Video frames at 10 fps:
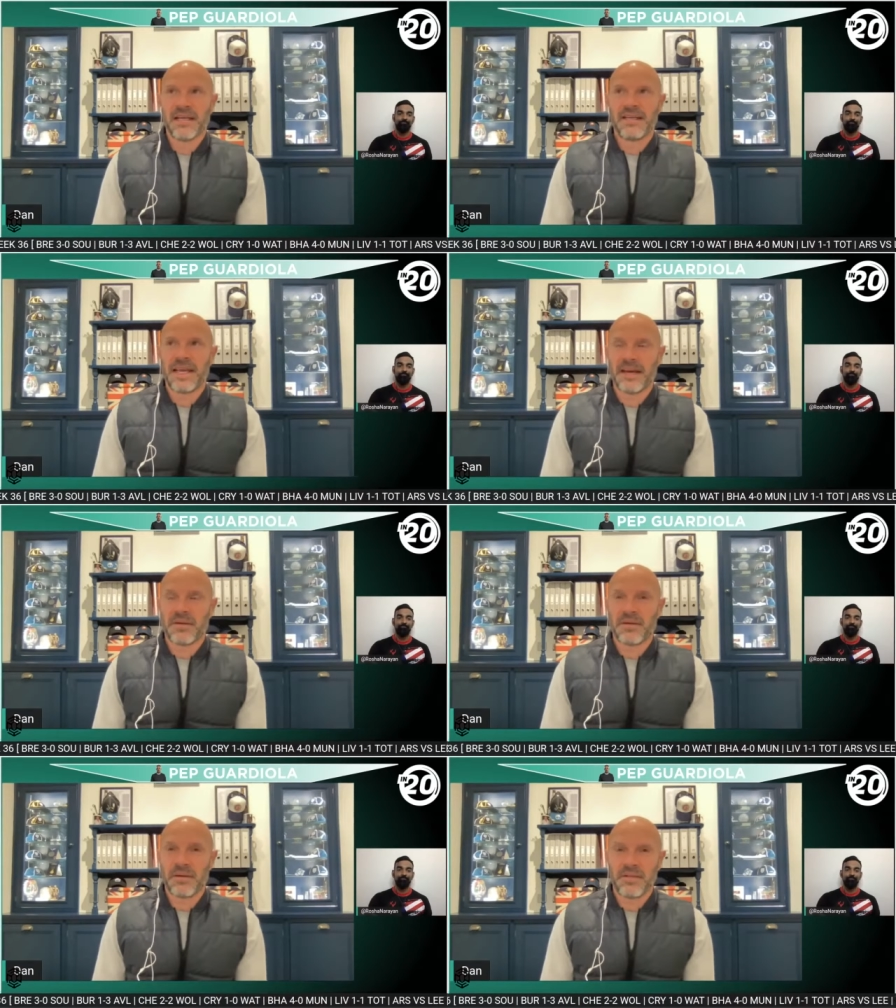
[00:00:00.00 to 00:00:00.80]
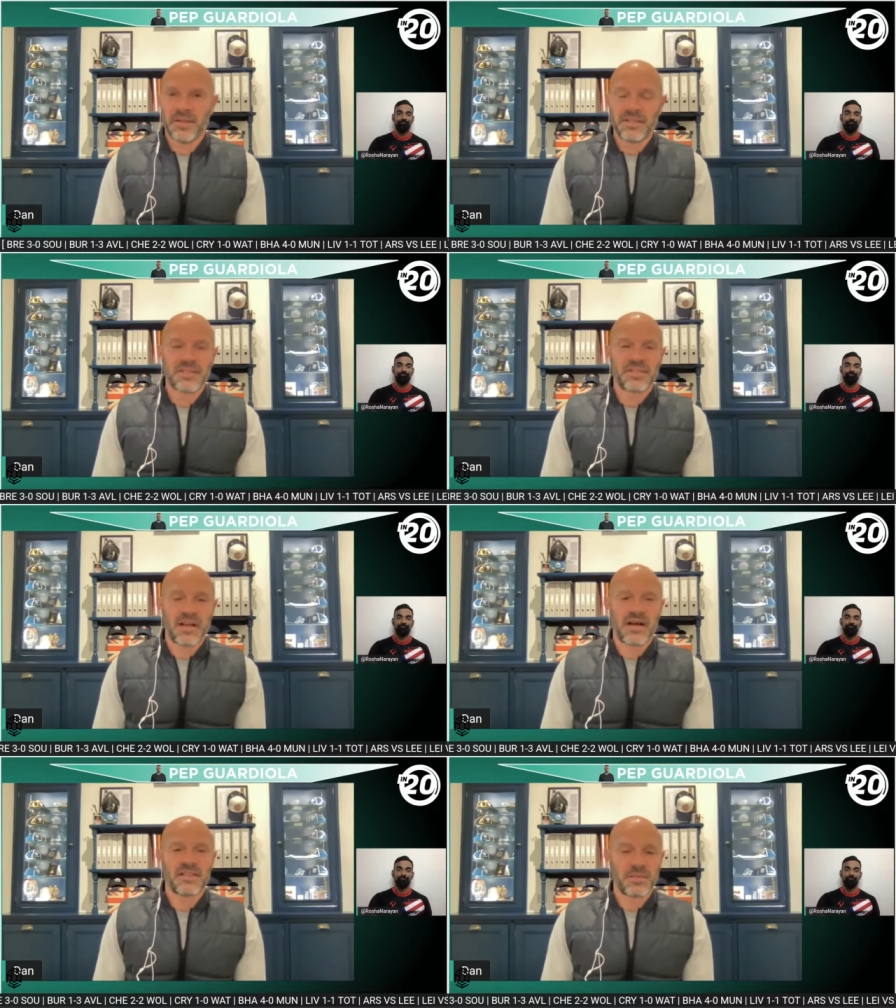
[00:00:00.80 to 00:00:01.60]
Now, this is
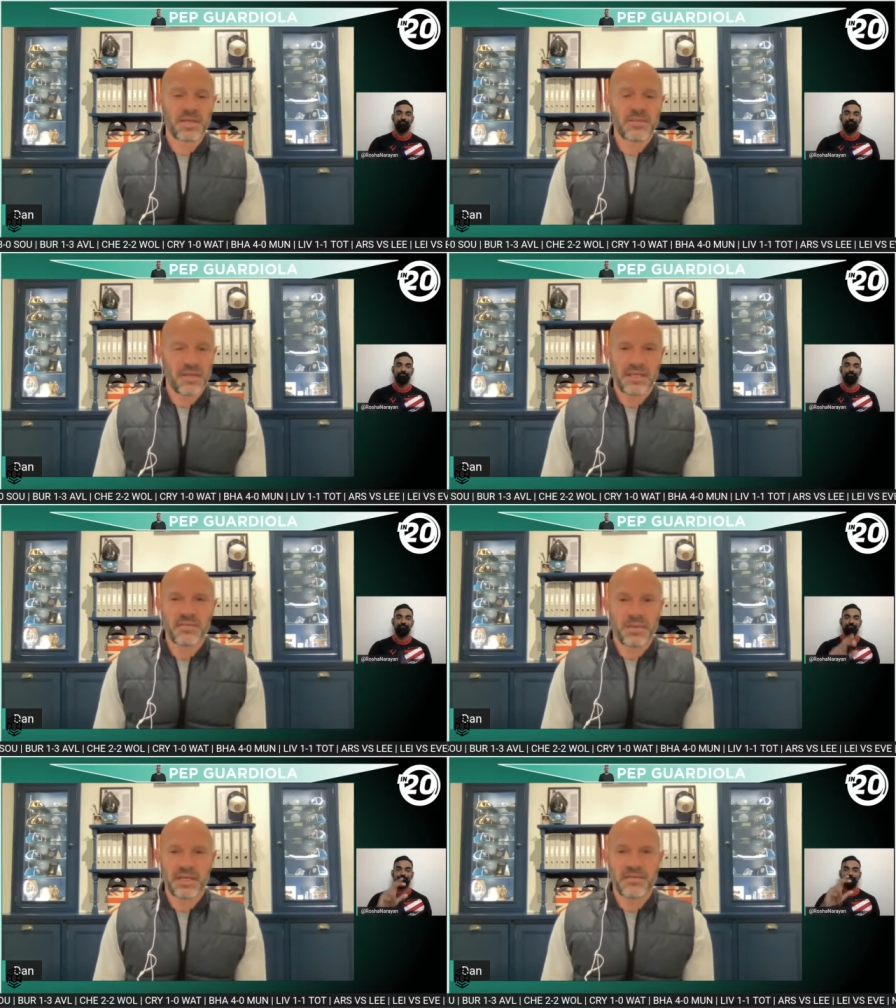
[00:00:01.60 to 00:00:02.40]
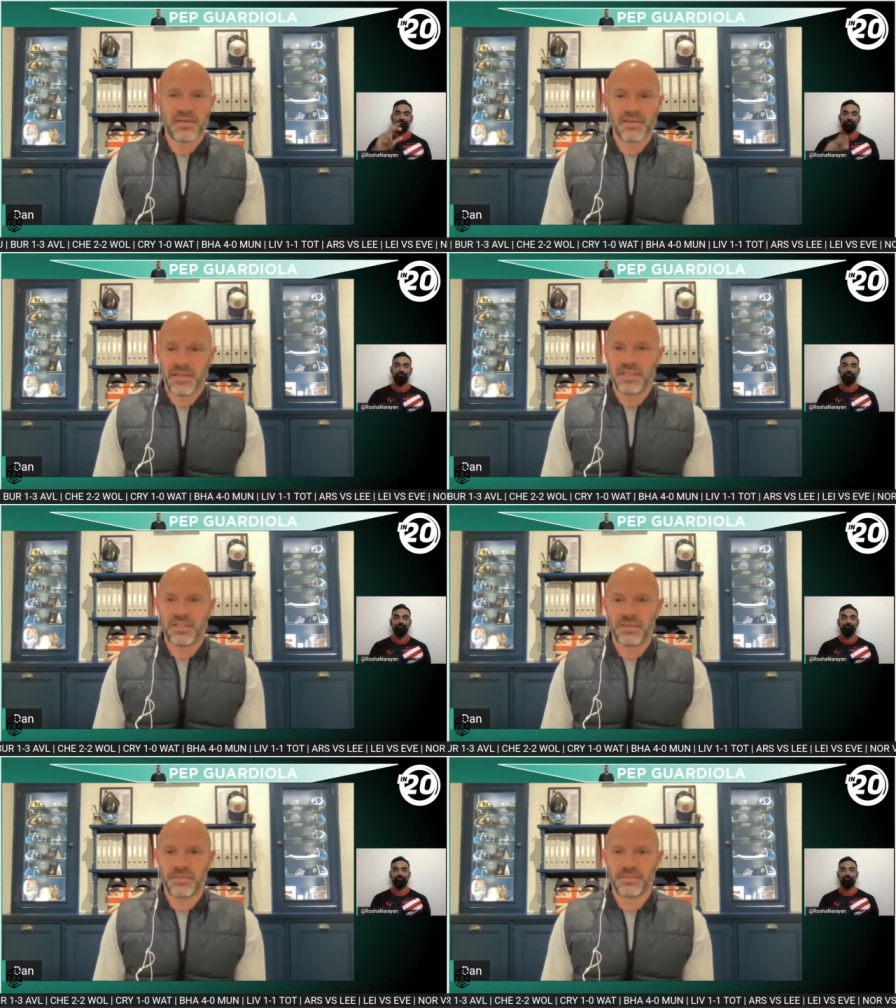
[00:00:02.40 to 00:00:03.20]
starting to become a little bit of an
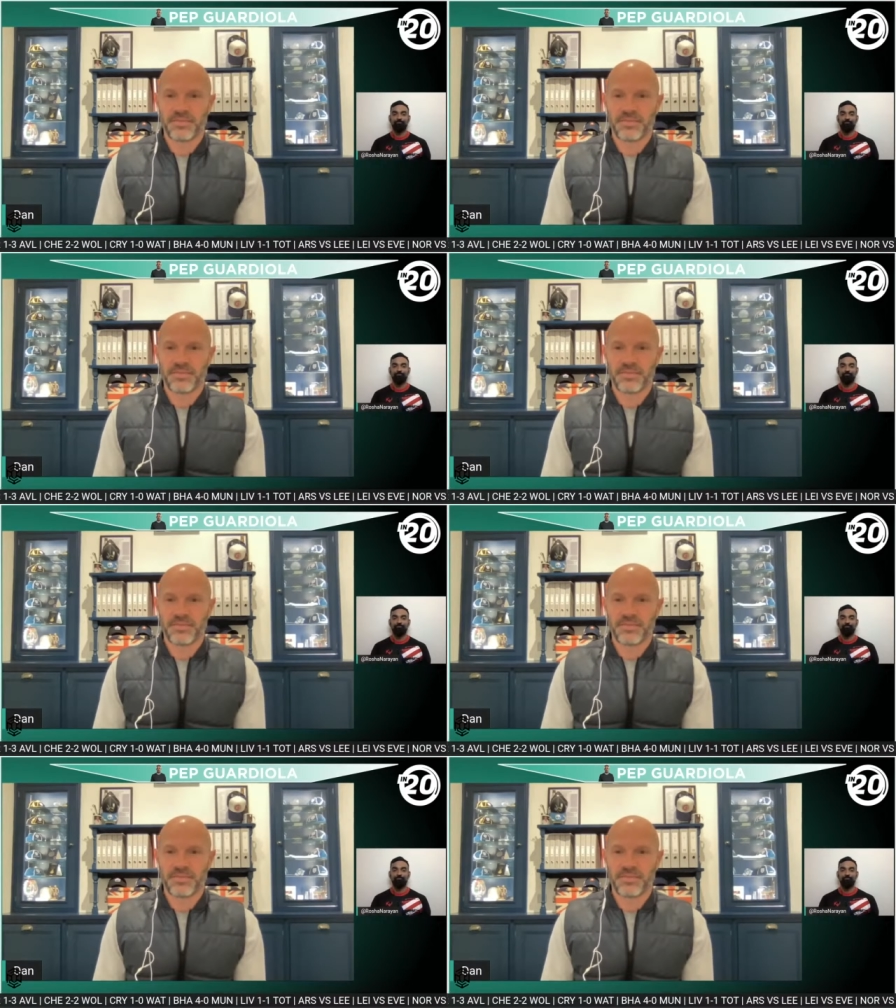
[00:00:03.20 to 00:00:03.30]
issue.